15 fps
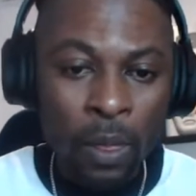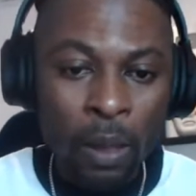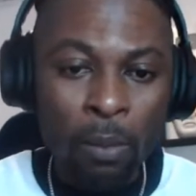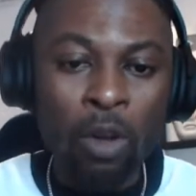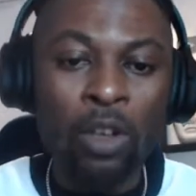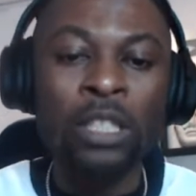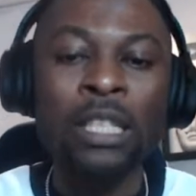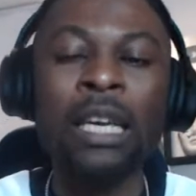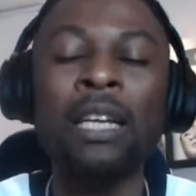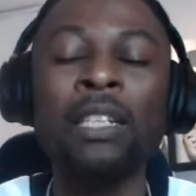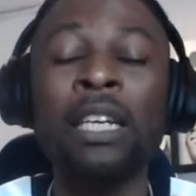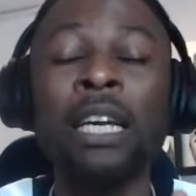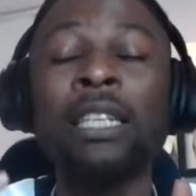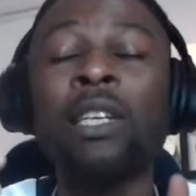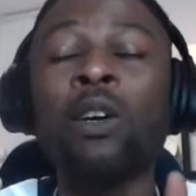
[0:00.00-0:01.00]
Because
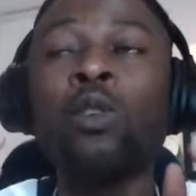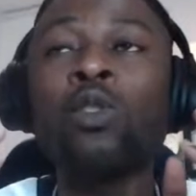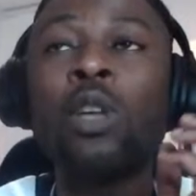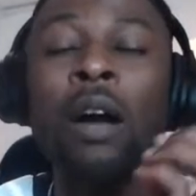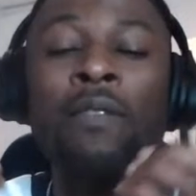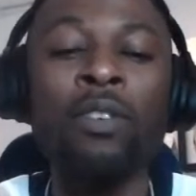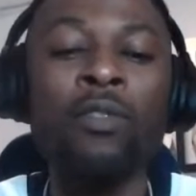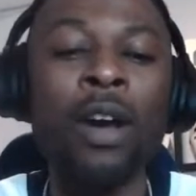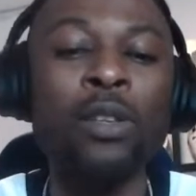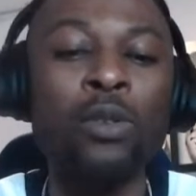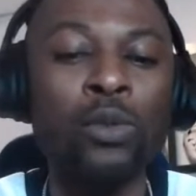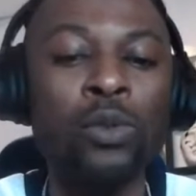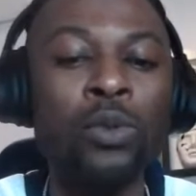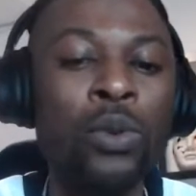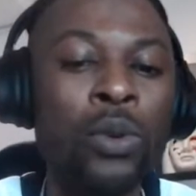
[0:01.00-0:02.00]
they also have the right to
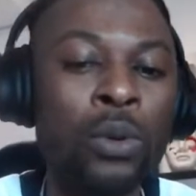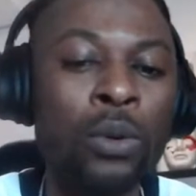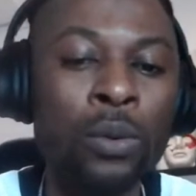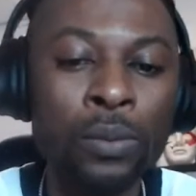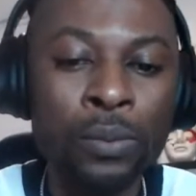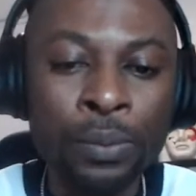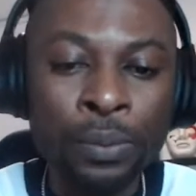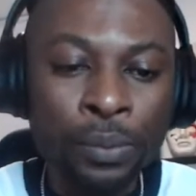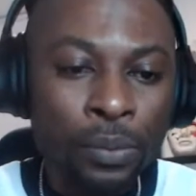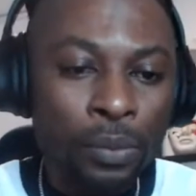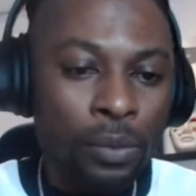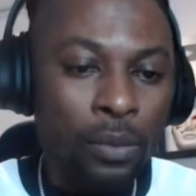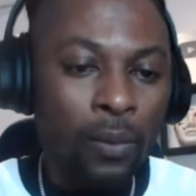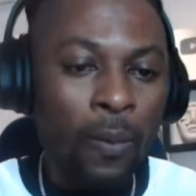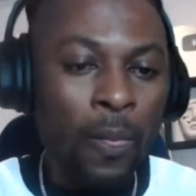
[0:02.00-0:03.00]
sue you.
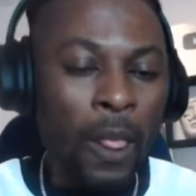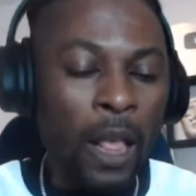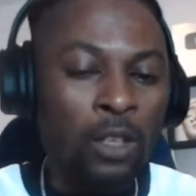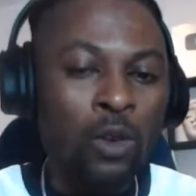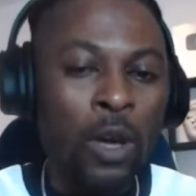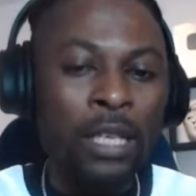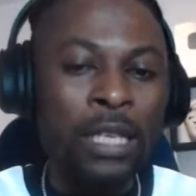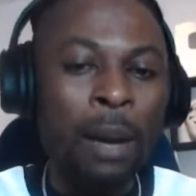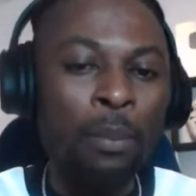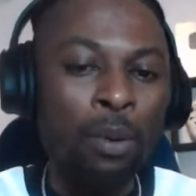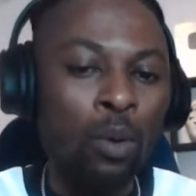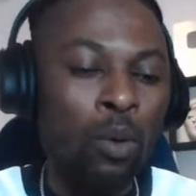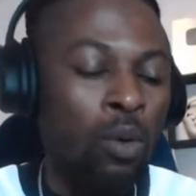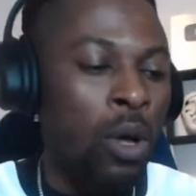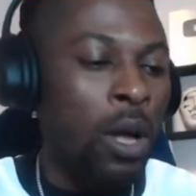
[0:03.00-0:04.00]
So
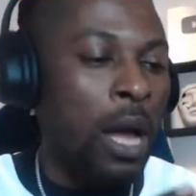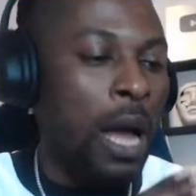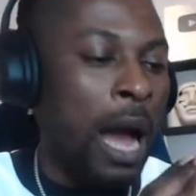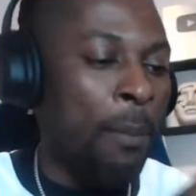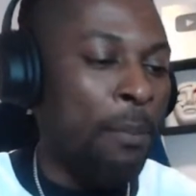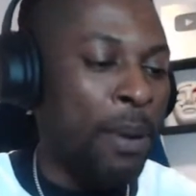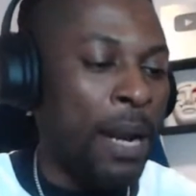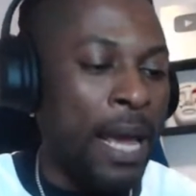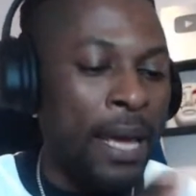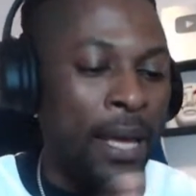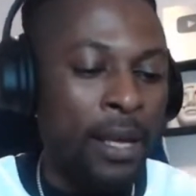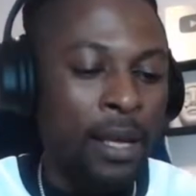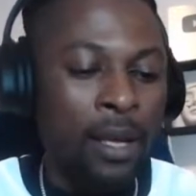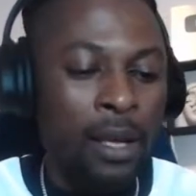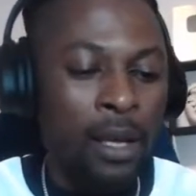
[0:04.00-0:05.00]
example, I
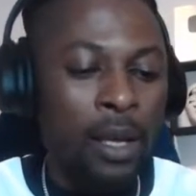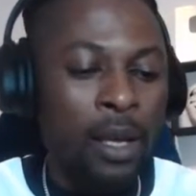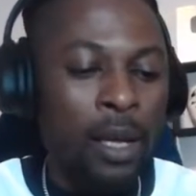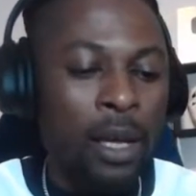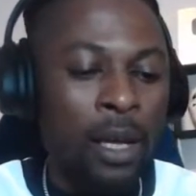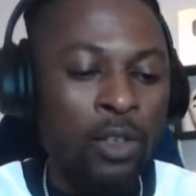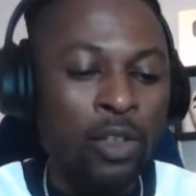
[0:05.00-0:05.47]
play a